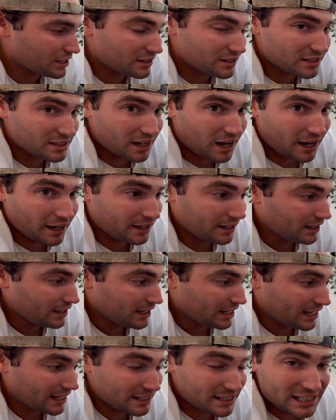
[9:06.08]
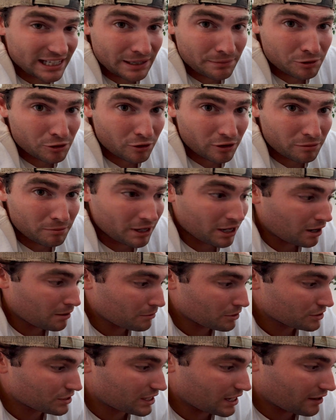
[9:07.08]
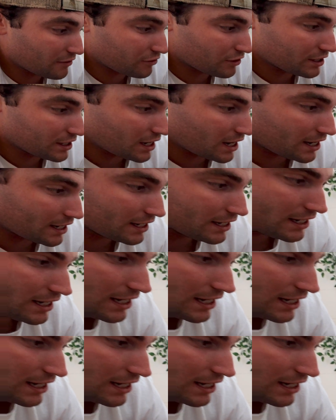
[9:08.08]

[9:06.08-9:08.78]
inside. He sleeps with me almost every night.